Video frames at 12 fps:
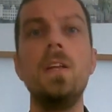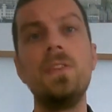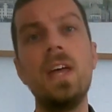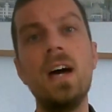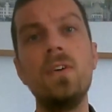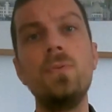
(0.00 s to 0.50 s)
The
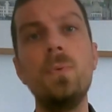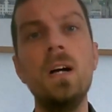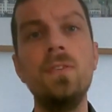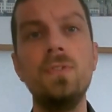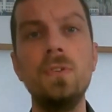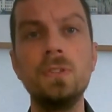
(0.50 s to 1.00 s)
health
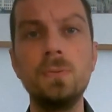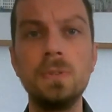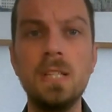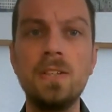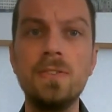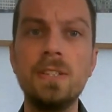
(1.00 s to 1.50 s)
workforce was
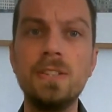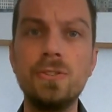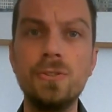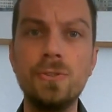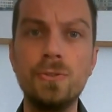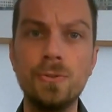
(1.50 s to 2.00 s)
under
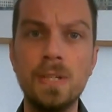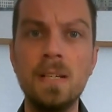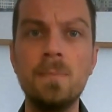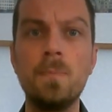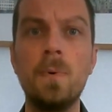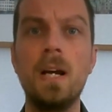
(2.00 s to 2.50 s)

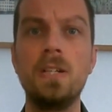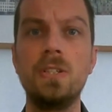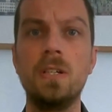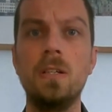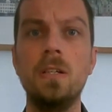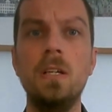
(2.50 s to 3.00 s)
extreme
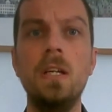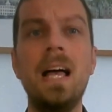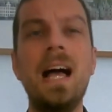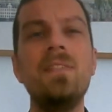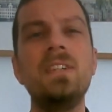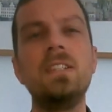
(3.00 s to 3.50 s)
pressure,
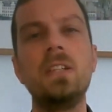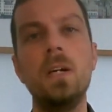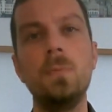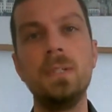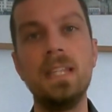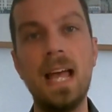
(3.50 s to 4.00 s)
having to cope
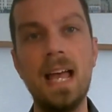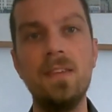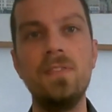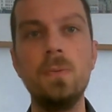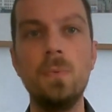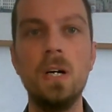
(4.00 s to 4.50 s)
with
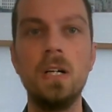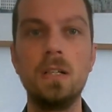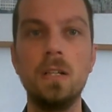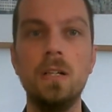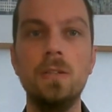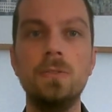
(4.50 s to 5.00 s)
heavy
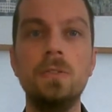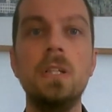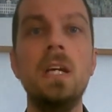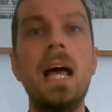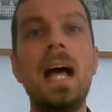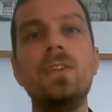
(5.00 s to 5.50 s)
workloads
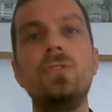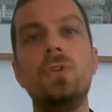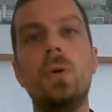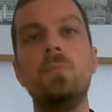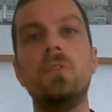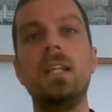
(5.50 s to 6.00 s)
and
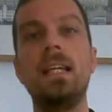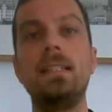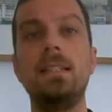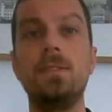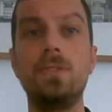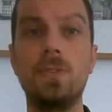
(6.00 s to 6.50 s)

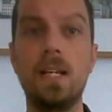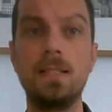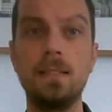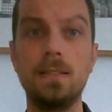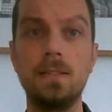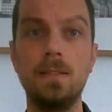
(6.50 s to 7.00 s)
job-related
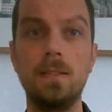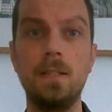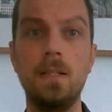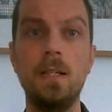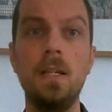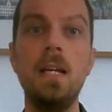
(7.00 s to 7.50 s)
stresses.
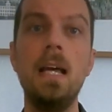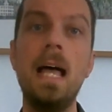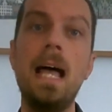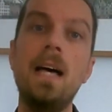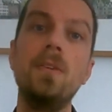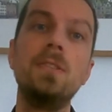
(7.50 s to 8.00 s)

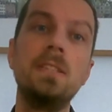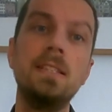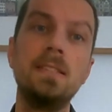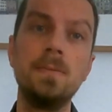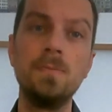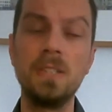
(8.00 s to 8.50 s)
Health
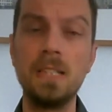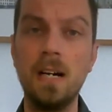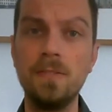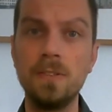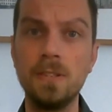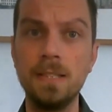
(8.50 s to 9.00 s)
system
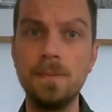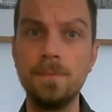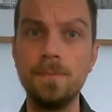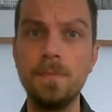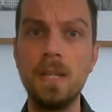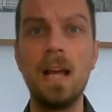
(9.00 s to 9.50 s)
recovery
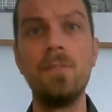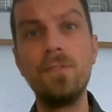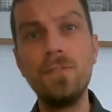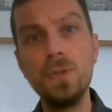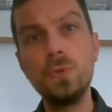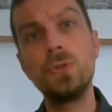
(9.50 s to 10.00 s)
and
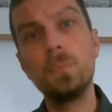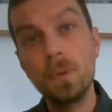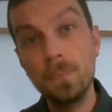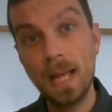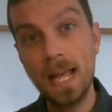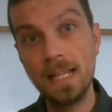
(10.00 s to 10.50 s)
future
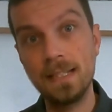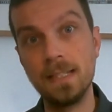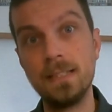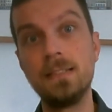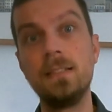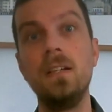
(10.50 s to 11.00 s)

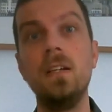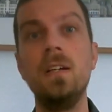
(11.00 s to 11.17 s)
preparedness